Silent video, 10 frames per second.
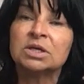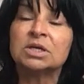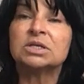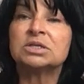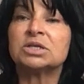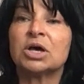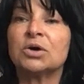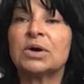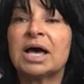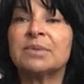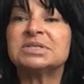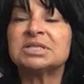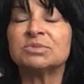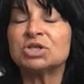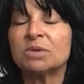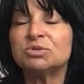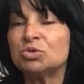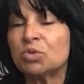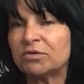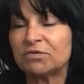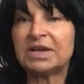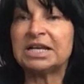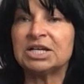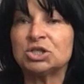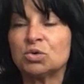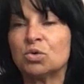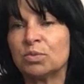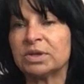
Mm-hmm. So sometimes you won't feel it at all,